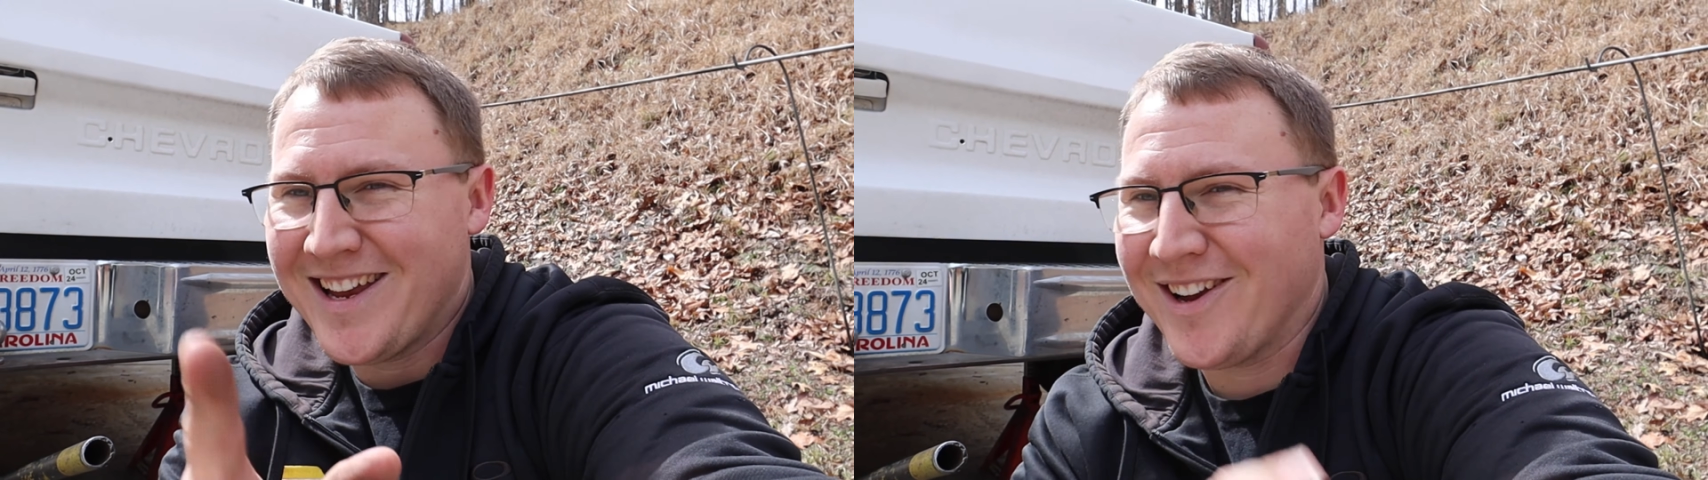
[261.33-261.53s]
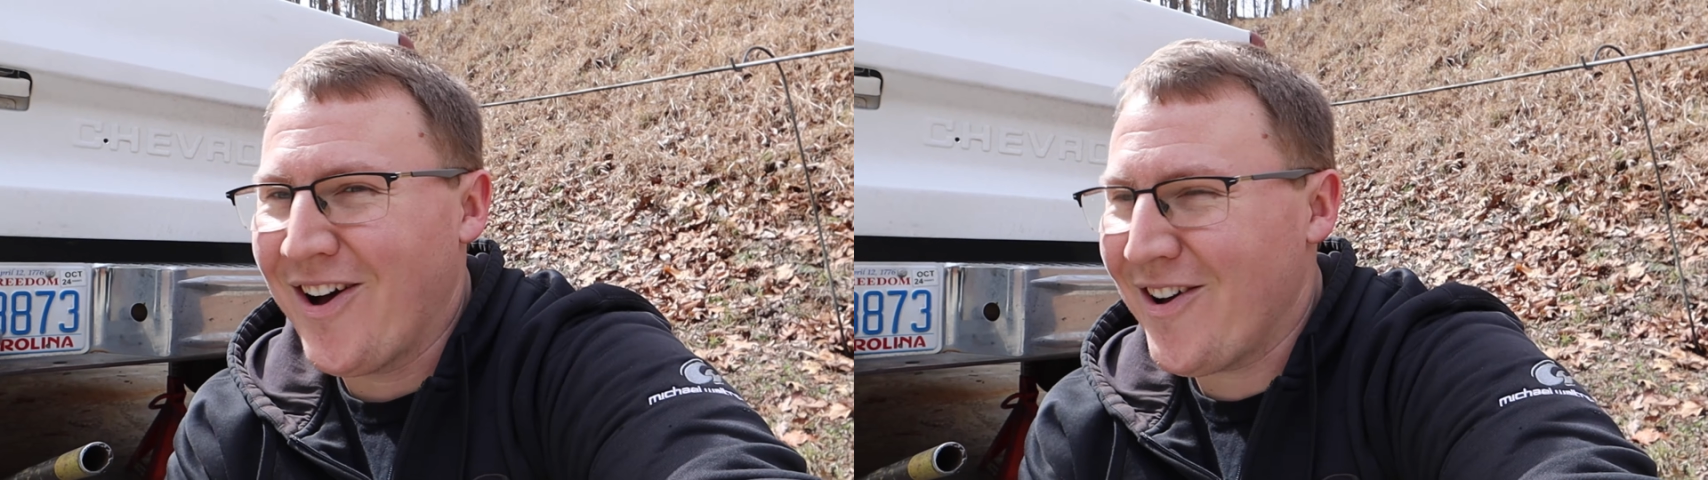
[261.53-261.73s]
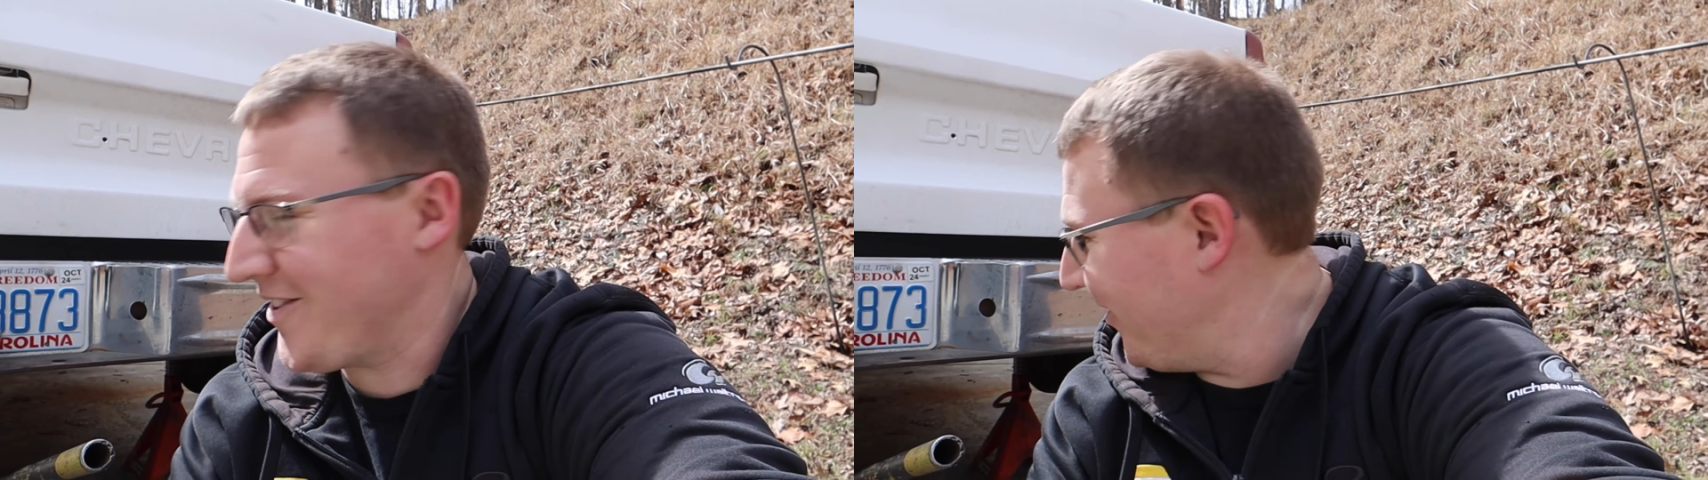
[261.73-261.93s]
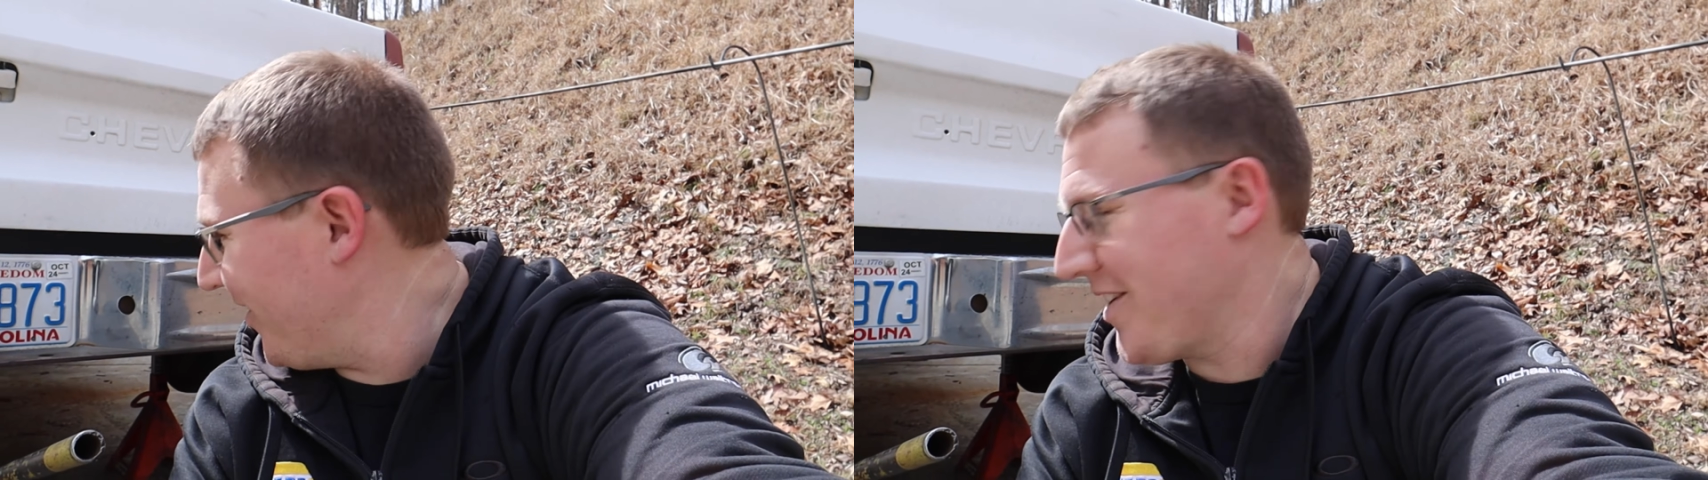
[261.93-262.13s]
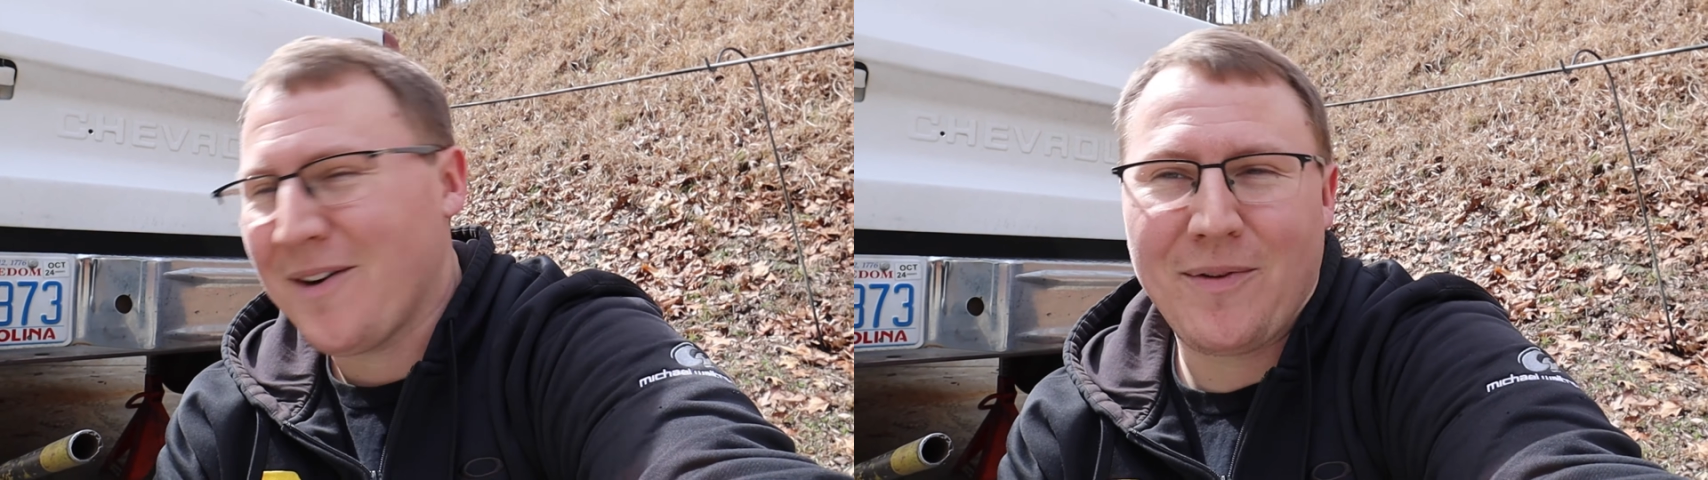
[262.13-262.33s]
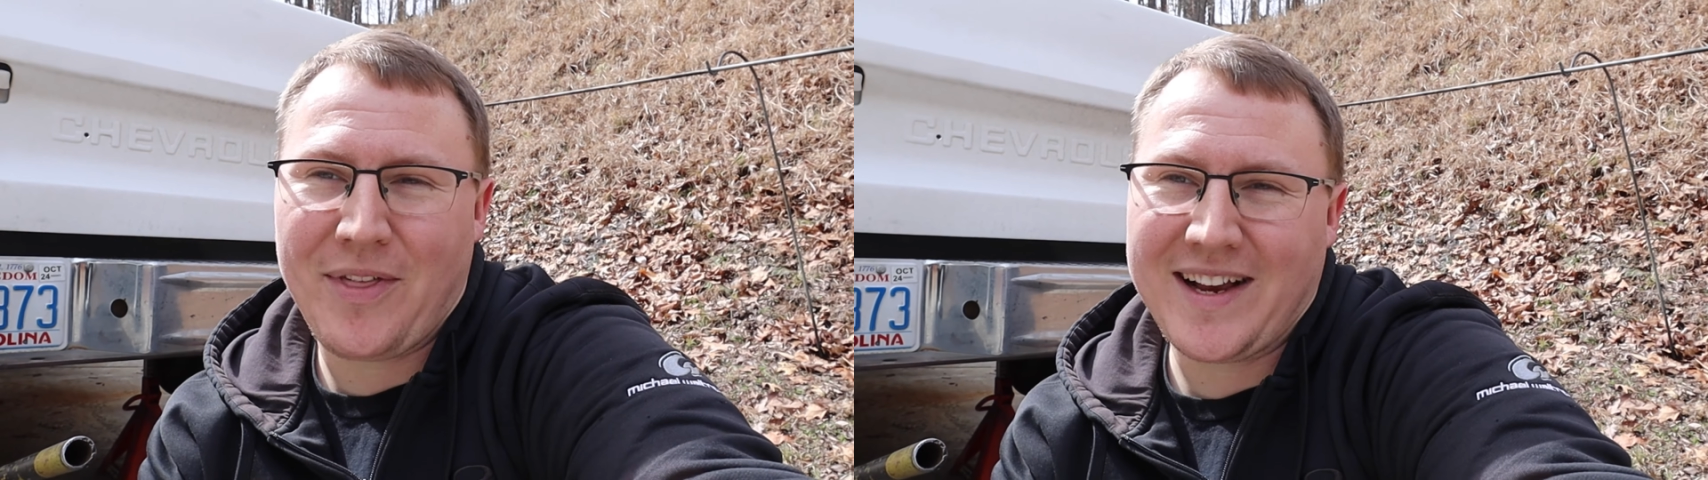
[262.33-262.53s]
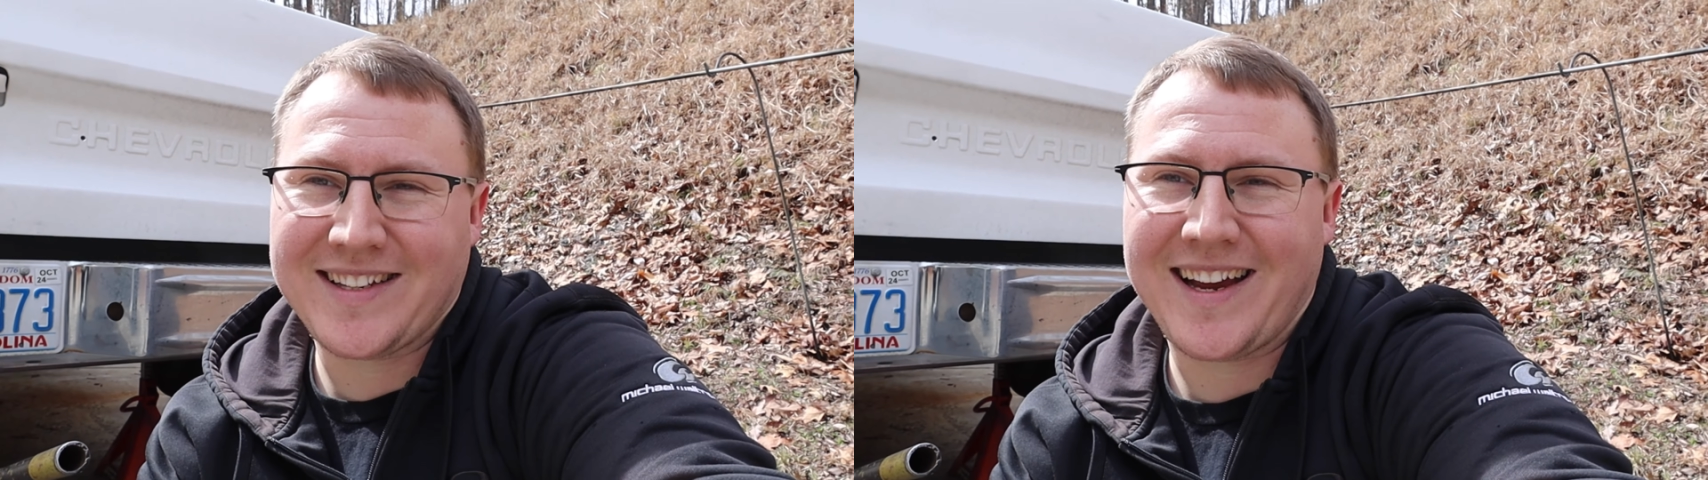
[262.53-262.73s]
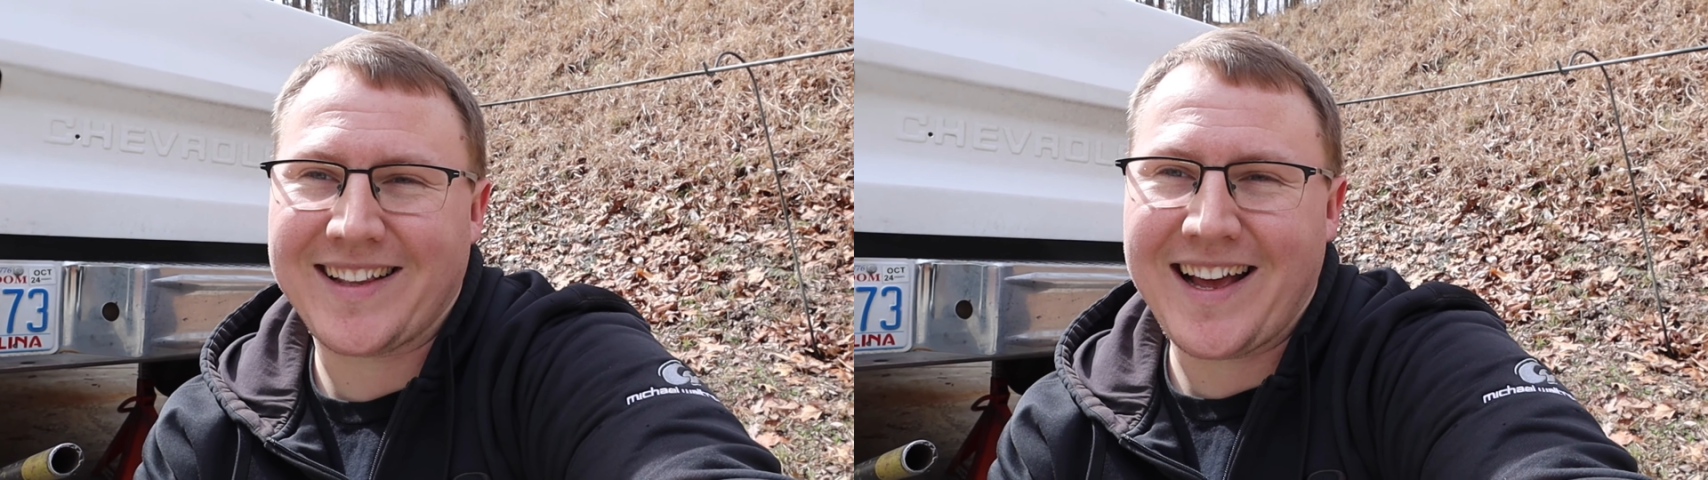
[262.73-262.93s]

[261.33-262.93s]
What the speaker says: you'll end up with things like